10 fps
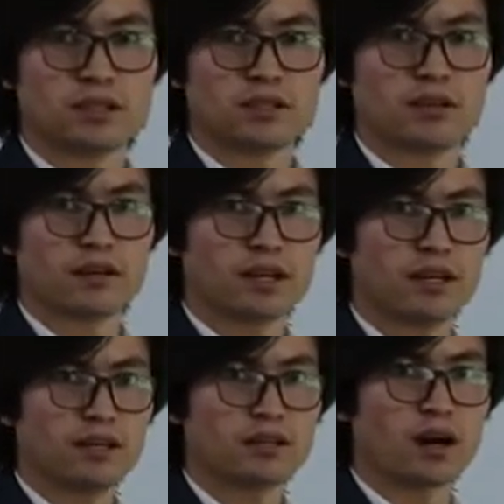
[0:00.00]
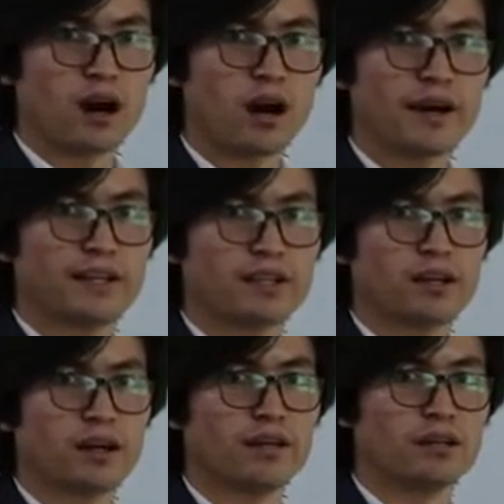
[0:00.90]
Okay?
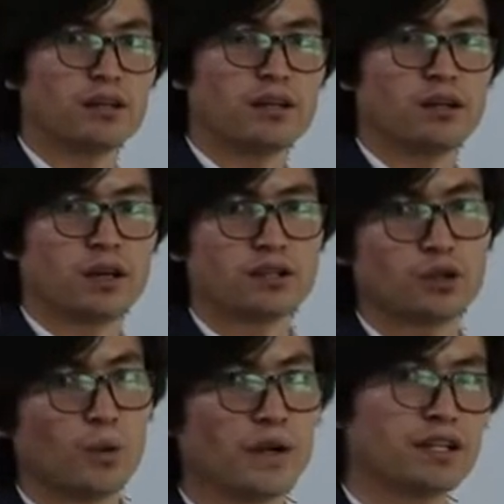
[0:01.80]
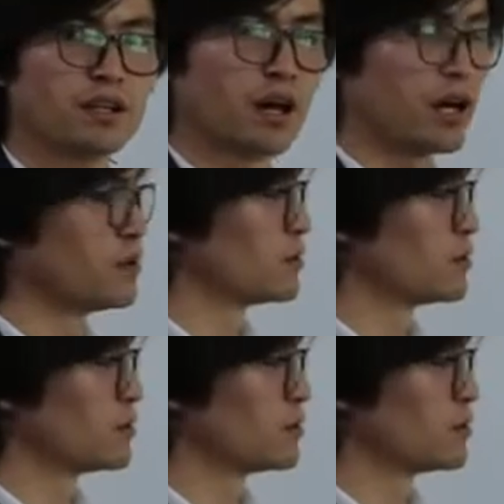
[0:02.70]
Guideline, not guideline or